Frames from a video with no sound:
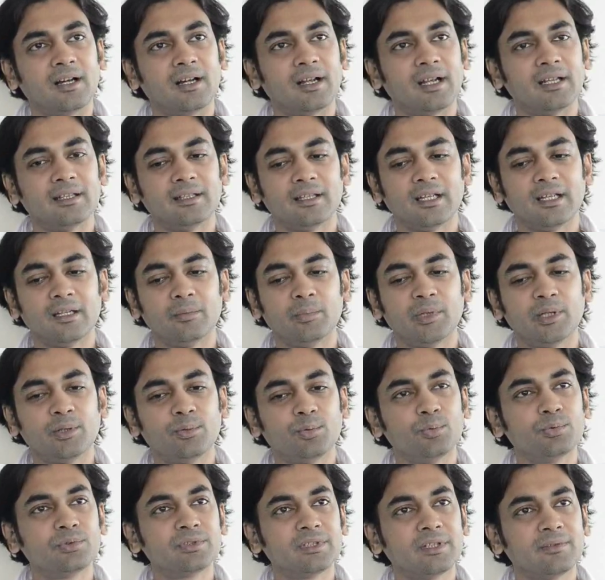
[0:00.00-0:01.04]
And there'll be
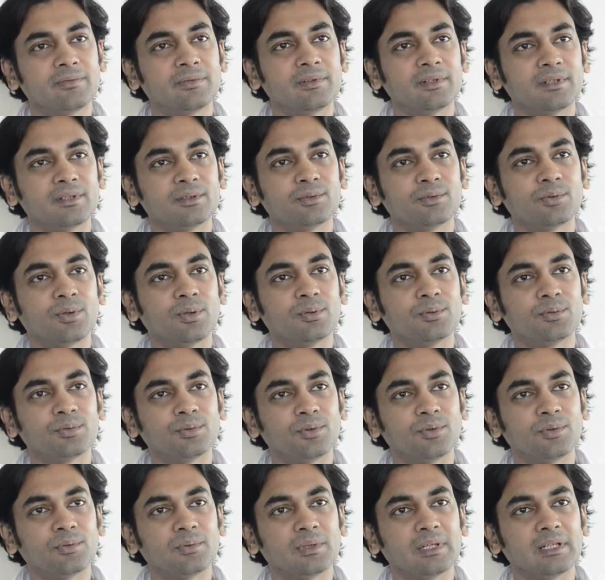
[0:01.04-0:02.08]
two stiffeners
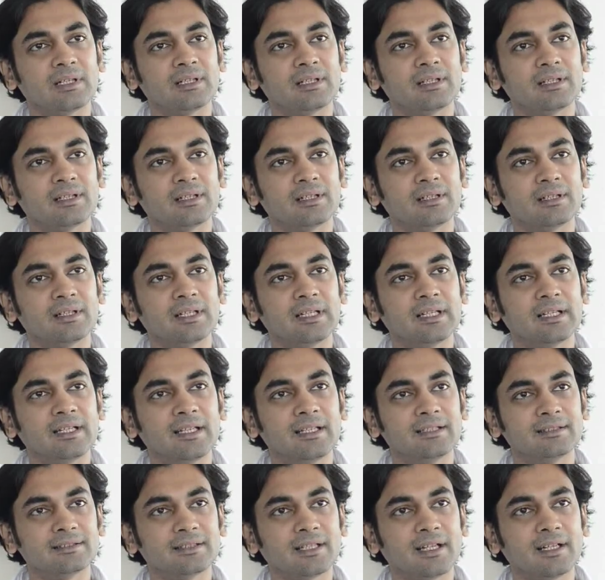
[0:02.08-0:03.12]
also
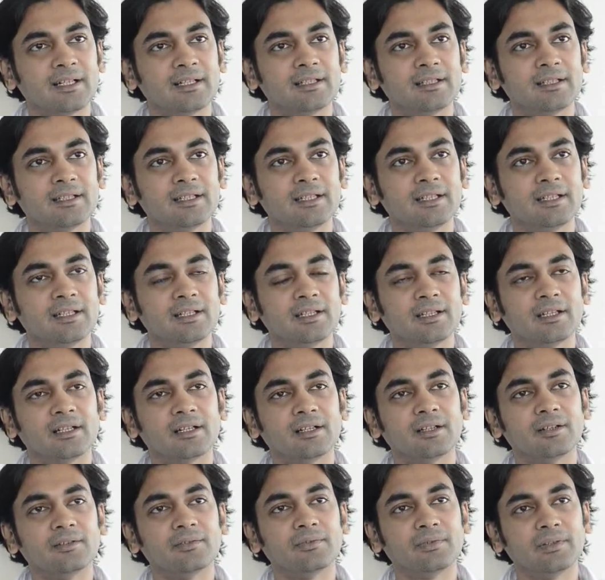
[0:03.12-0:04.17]
inside the
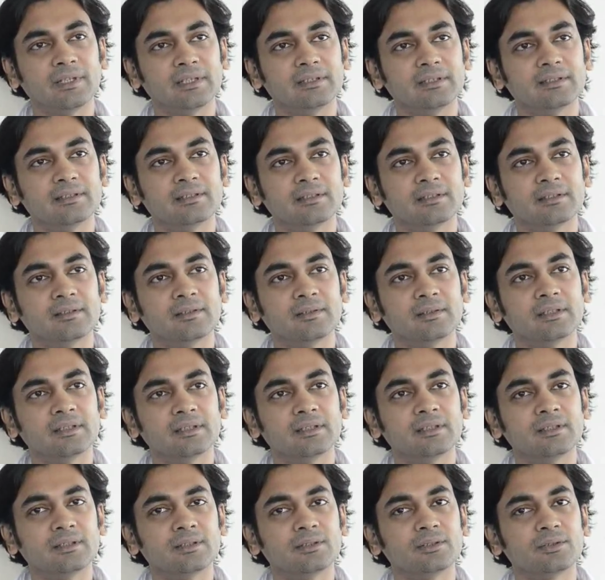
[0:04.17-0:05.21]
fin.
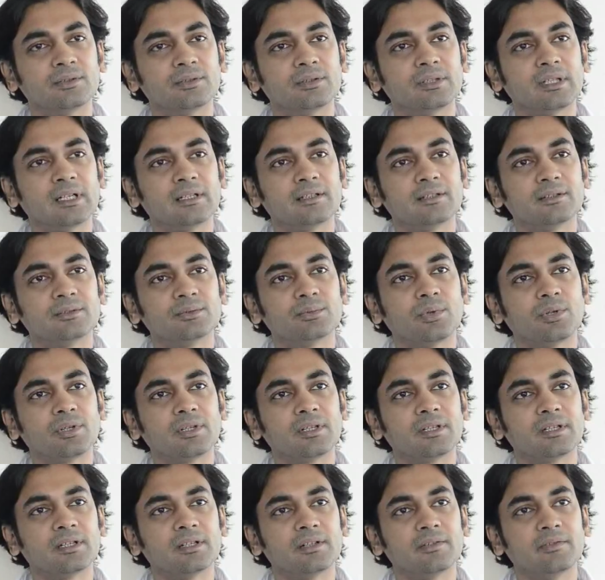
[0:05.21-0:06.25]
So that is
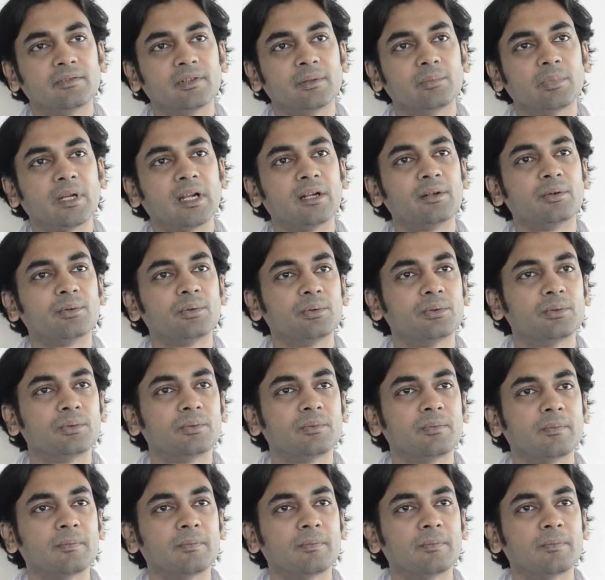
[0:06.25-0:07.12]
what we plan to do.